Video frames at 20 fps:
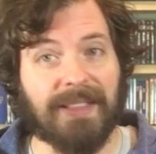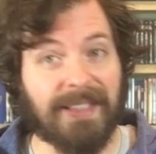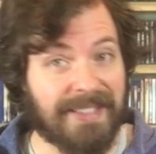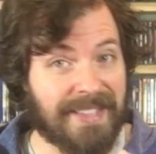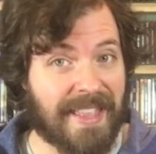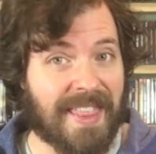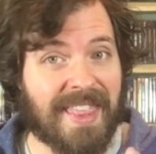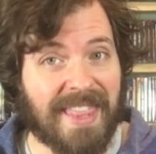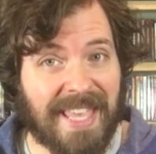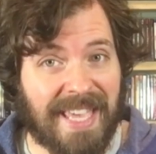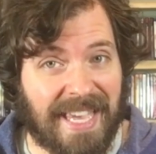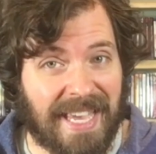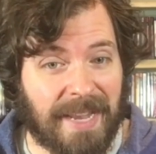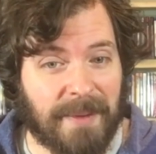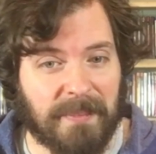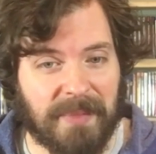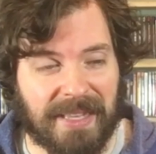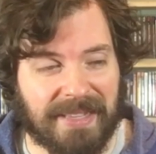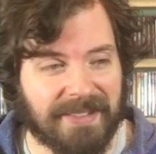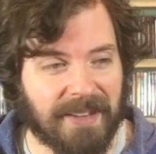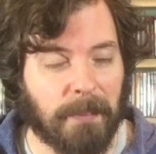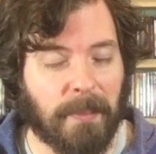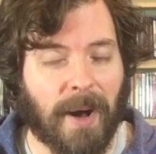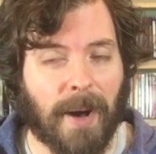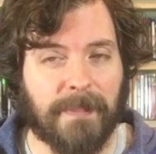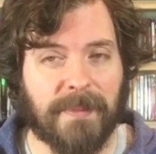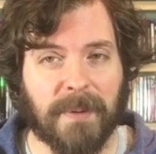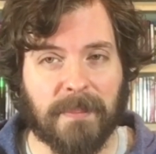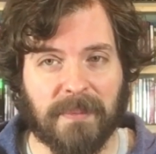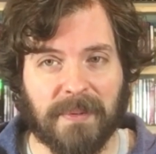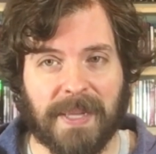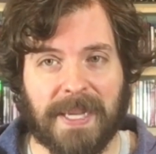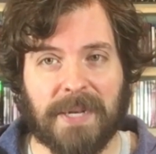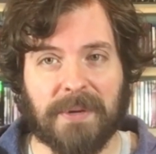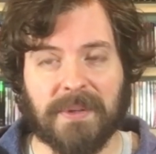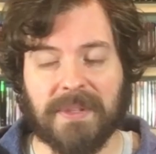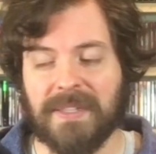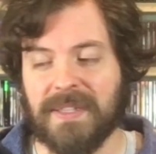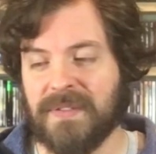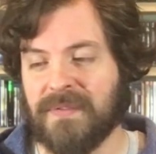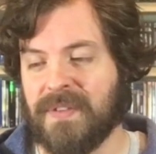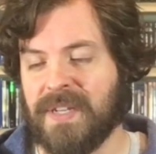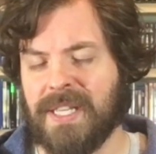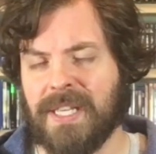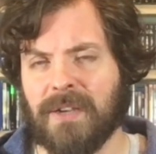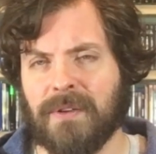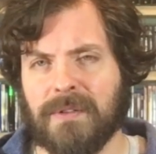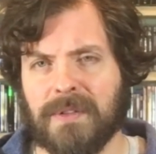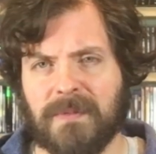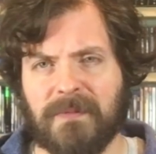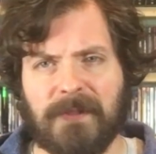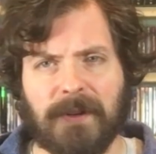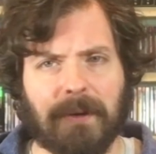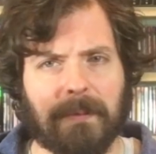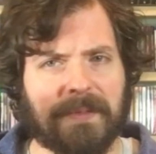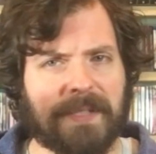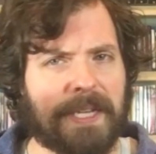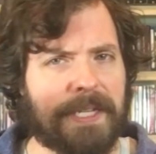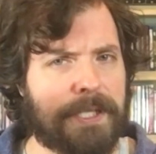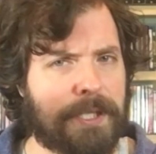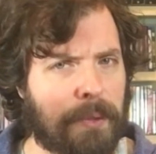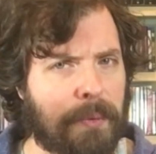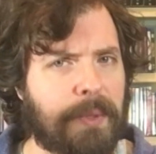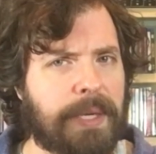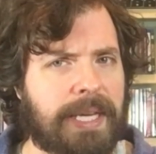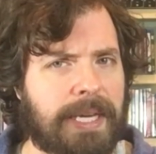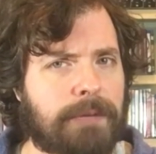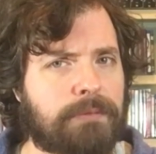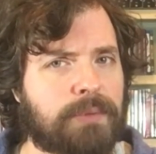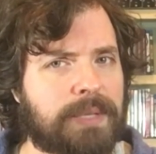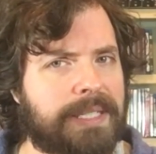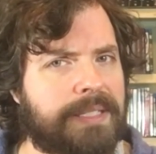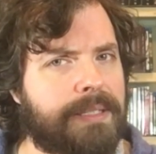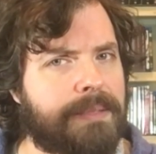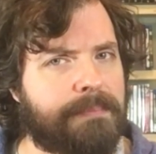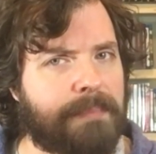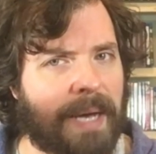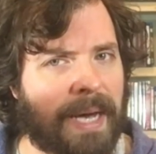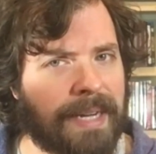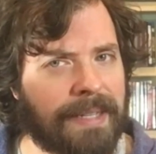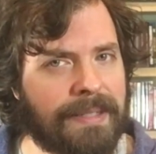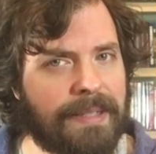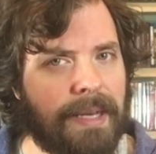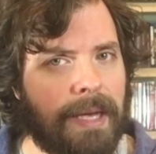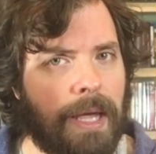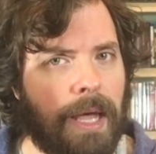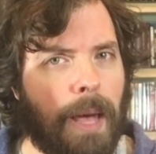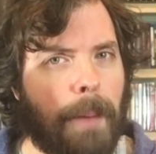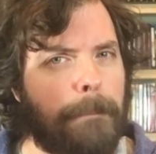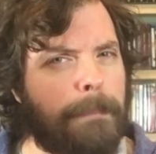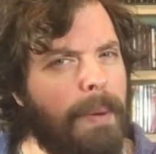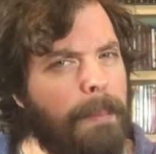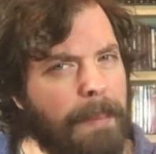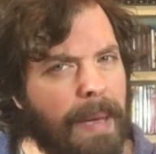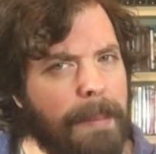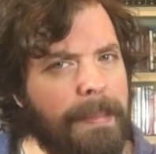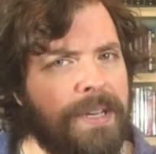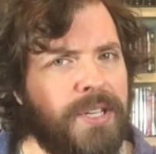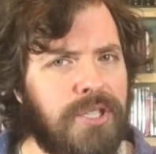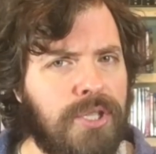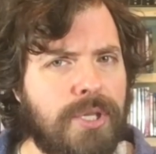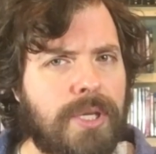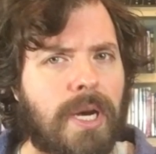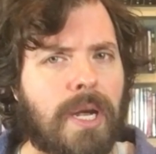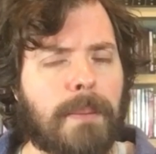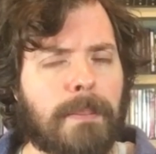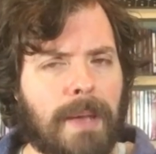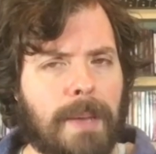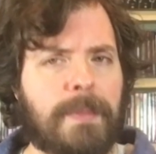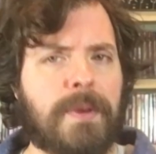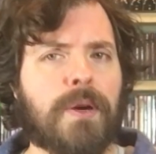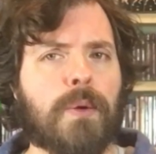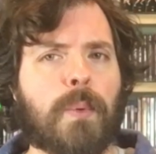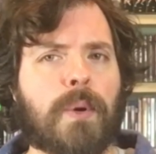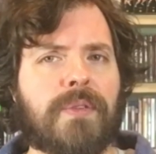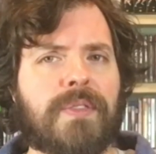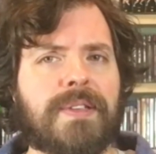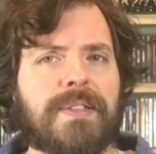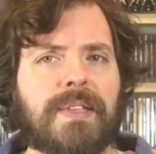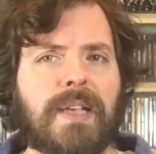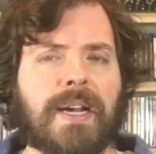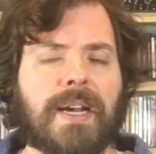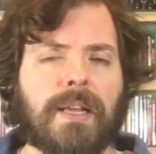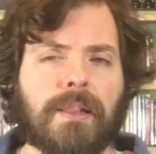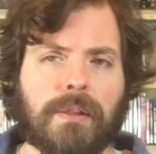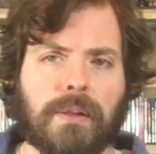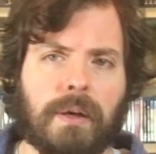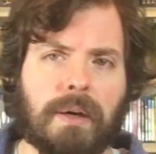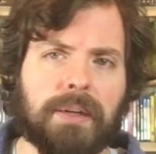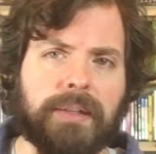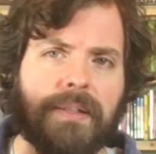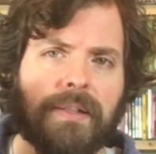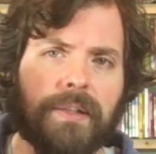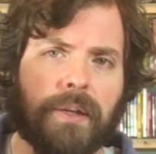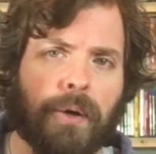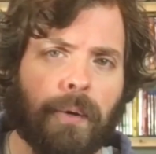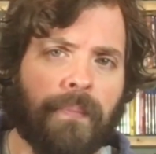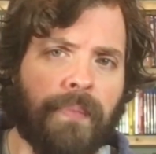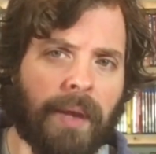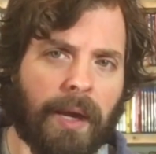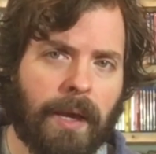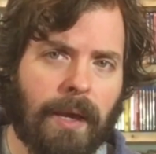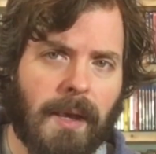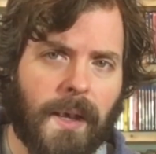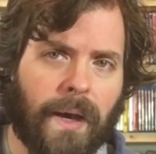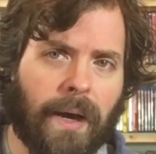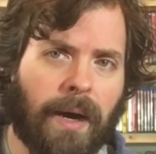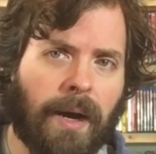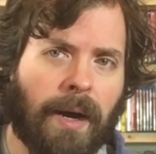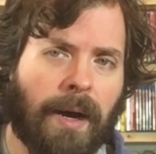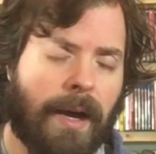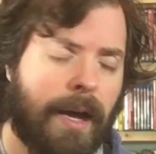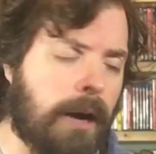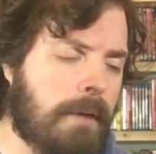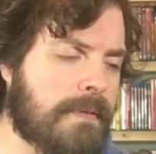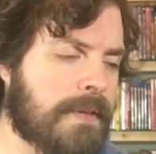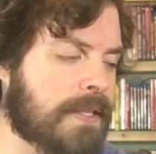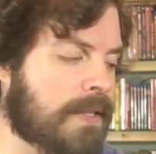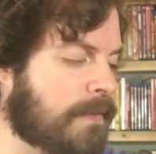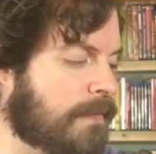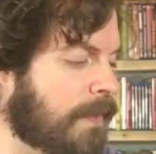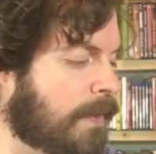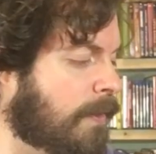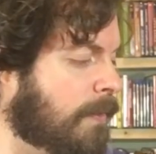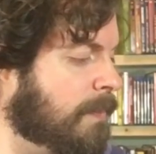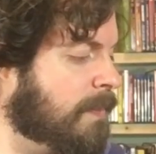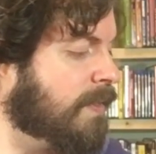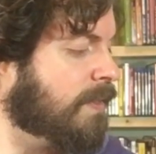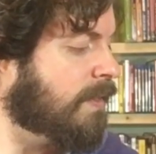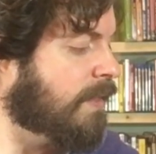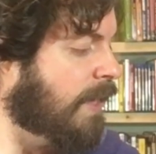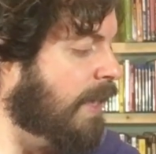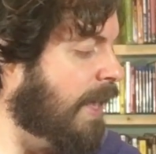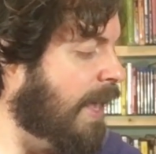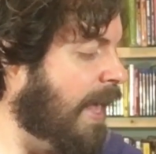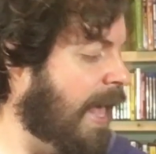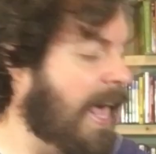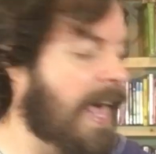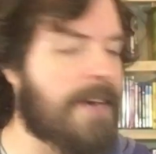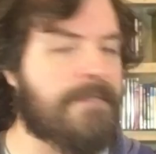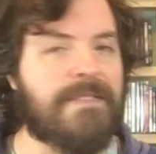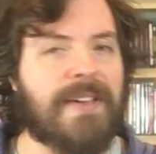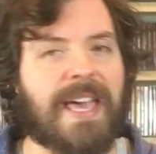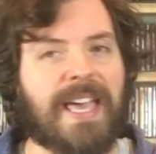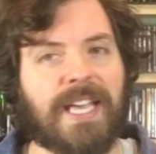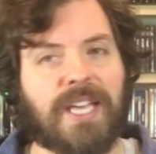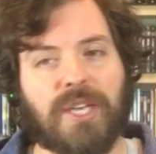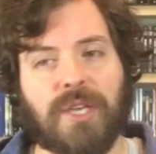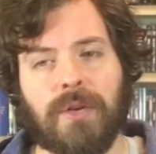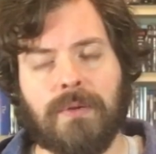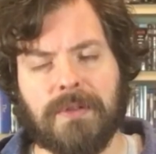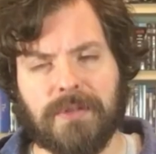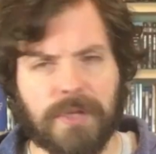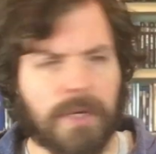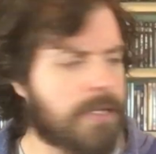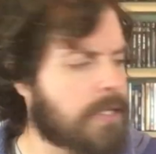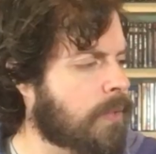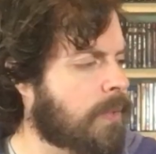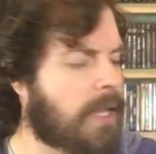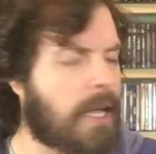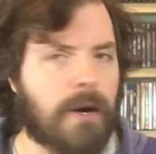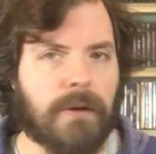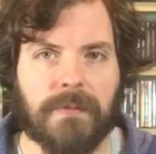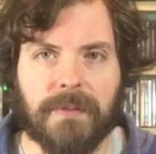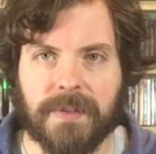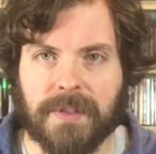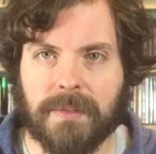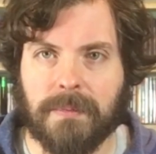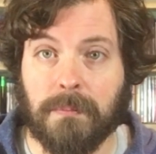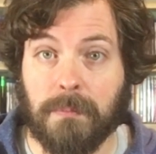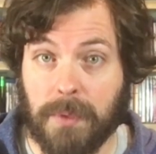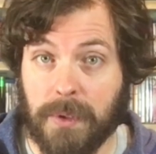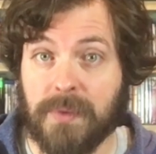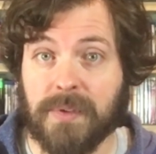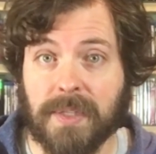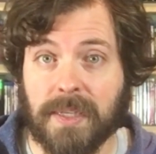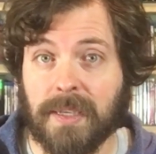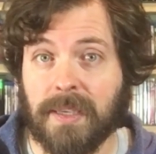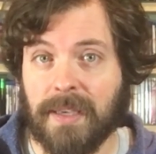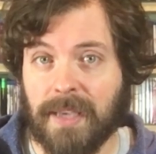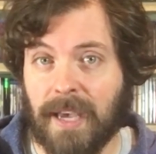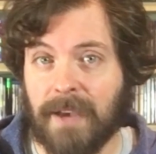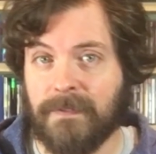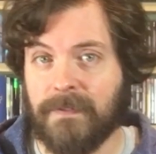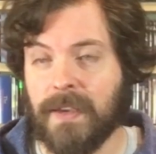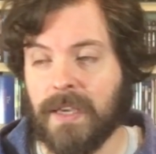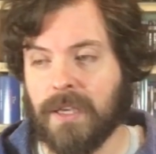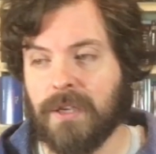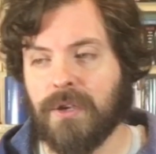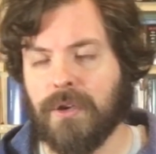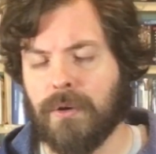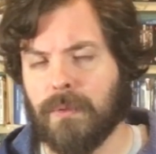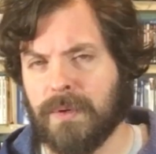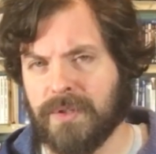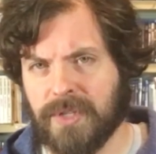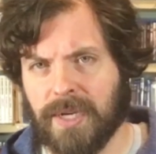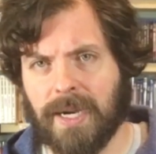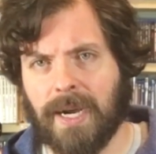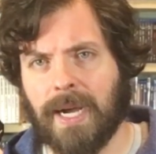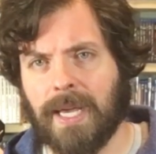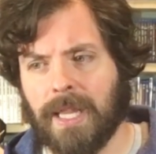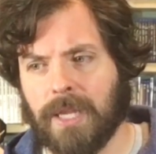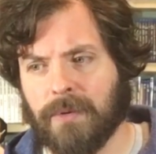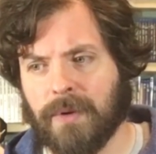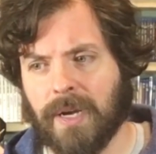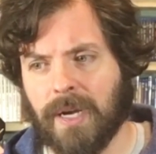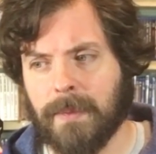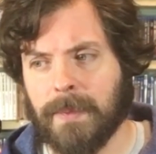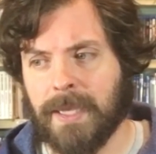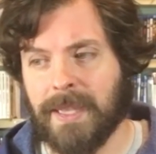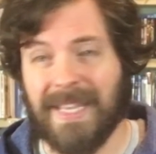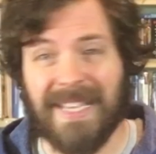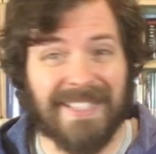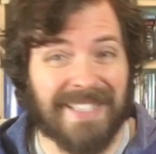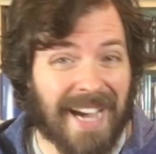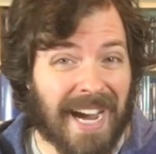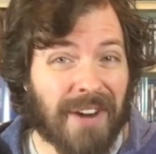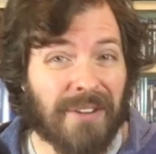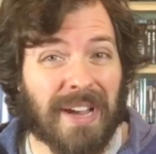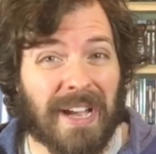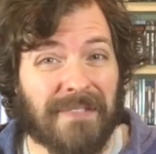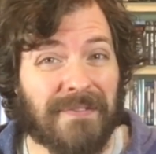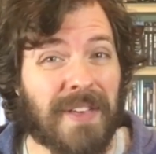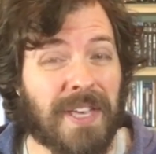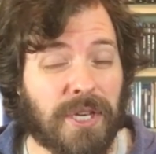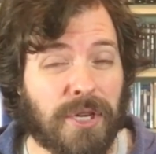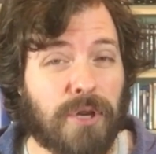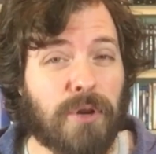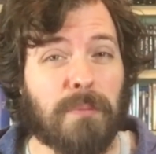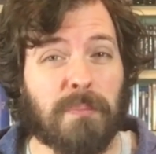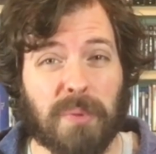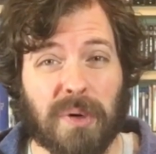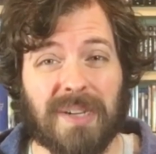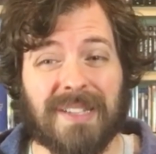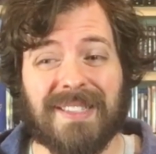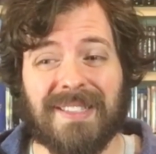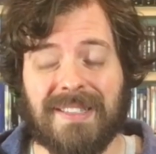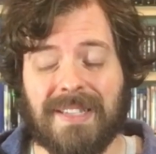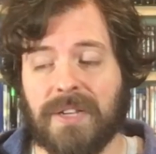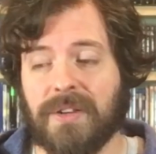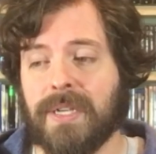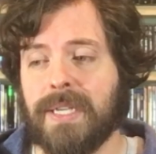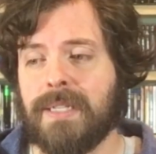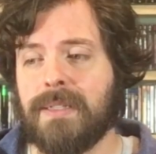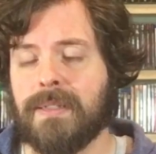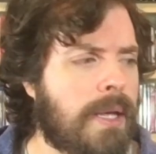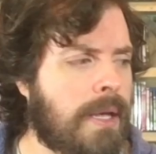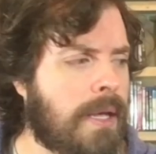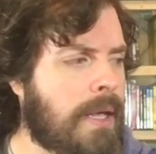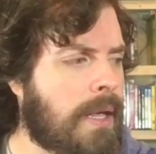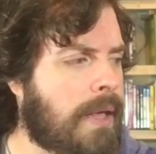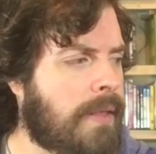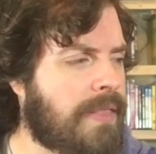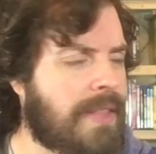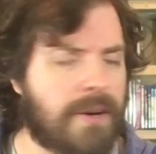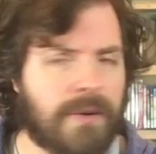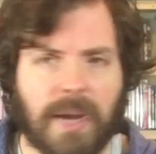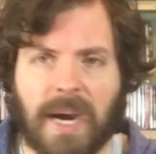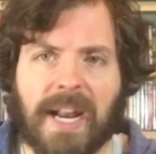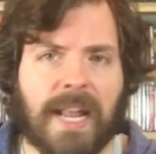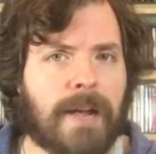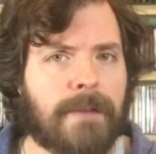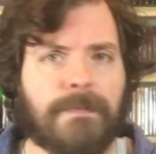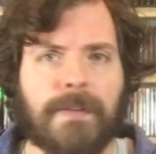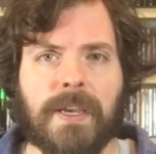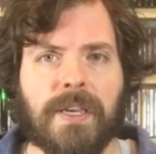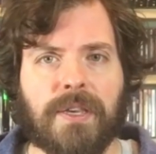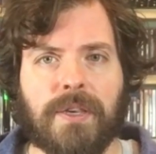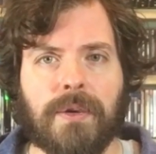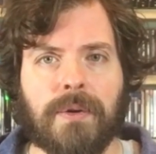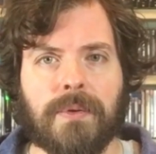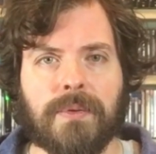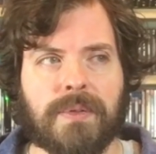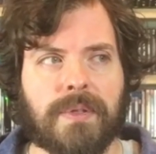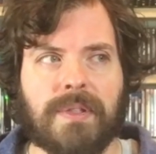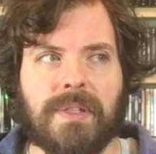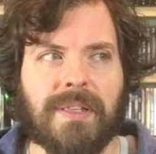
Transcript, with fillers: That's a theme that's going to pop up later in this video is films that don't get respect, but maybe should. Maybe you're worth a second look. So uh, Elvis films FAQ. There's also an Elvis music FAQ, which I highly recommend. The entire FAQ book series, they're not FAQs.